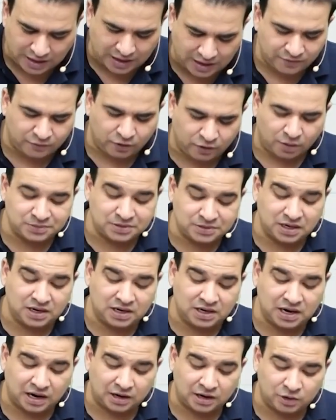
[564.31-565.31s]
and forms the
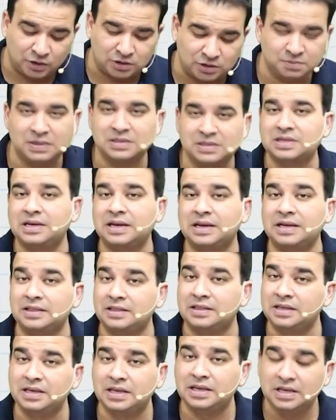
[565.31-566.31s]
dartos muscle in
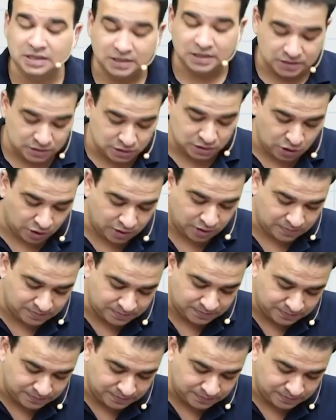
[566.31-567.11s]
the scrotum.